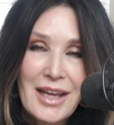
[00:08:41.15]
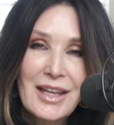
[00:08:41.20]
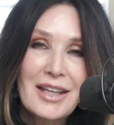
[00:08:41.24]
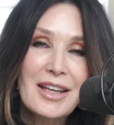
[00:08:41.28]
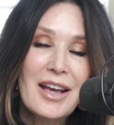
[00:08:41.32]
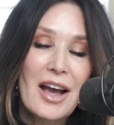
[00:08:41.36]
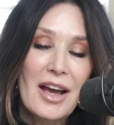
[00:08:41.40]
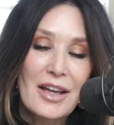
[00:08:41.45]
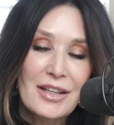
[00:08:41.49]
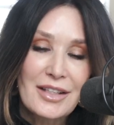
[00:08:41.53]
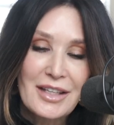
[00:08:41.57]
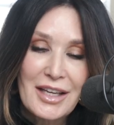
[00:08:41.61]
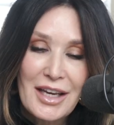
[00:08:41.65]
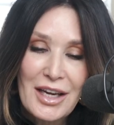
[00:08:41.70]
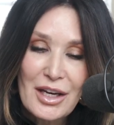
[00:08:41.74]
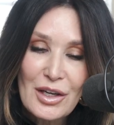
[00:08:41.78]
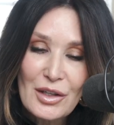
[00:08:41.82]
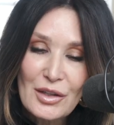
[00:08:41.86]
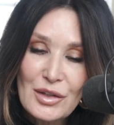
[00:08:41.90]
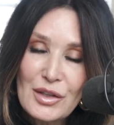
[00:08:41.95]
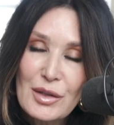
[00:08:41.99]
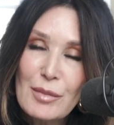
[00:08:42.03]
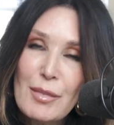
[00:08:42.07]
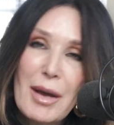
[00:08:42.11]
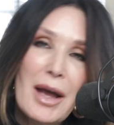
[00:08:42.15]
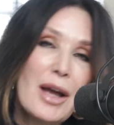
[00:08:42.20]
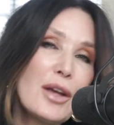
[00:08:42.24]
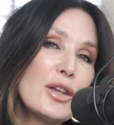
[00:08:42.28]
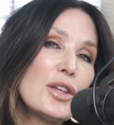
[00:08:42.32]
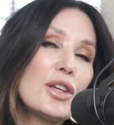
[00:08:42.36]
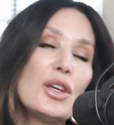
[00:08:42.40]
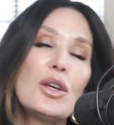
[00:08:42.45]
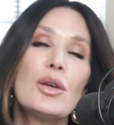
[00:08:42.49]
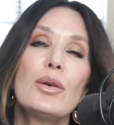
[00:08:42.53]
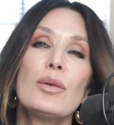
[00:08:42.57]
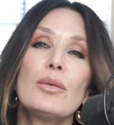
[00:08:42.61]
God cares about
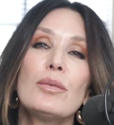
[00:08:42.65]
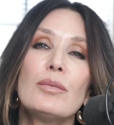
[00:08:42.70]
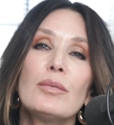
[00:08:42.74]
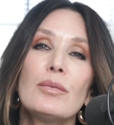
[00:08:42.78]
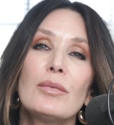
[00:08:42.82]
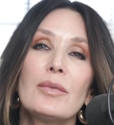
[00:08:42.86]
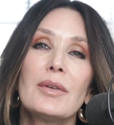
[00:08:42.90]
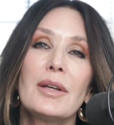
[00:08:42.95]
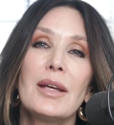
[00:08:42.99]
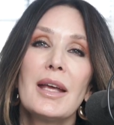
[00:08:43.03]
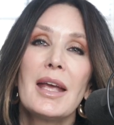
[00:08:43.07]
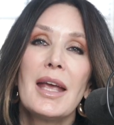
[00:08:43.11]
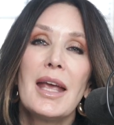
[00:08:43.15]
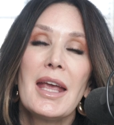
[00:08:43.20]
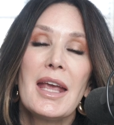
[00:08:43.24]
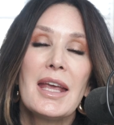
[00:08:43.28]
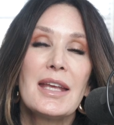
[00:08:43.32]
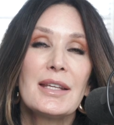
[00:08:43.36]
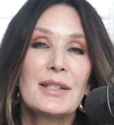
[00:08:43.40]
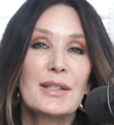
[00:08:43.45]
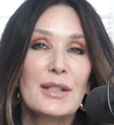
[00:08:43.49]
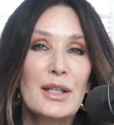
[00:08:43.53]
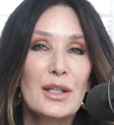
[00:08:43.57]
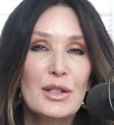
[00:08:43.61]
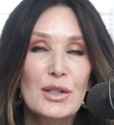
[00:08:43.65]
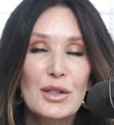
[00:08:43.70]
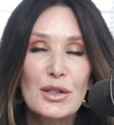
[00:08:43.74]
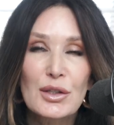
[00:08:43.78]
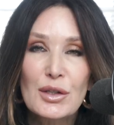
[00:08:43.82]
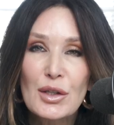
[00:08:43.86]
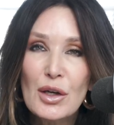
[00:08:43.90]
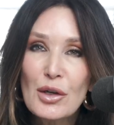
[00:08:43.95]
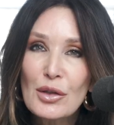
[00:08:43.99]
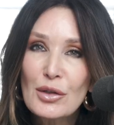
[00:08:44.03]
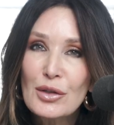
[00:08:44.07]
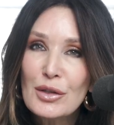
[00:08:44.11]
you. He's
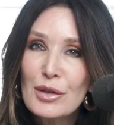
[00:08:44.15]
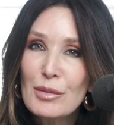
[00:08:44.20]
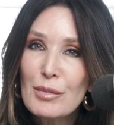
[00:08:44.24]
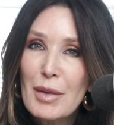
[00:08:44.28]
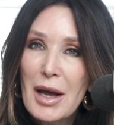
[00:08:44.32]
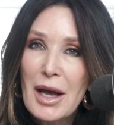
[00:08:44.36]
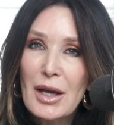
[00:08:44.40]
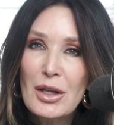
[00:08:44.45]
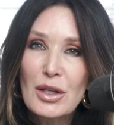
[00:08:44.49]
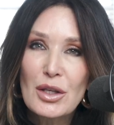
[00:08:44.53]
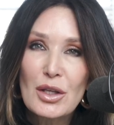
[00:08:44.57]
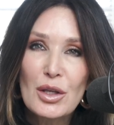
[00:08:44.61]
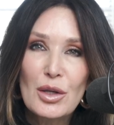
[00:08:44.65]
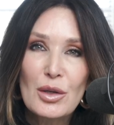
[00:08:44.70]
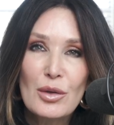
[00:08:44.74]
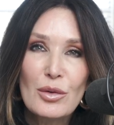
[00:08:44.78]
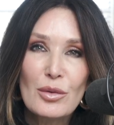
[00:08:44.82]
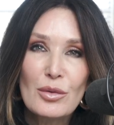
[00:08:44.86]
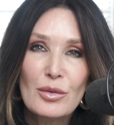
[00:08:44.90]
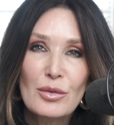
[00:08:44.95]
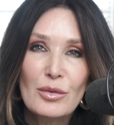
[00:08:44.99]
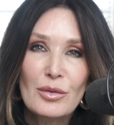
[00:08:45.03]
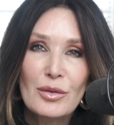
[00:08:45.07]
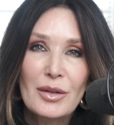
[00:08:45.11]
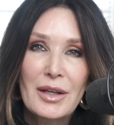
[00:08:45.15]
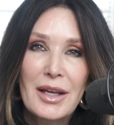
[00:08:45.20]
concerned about you.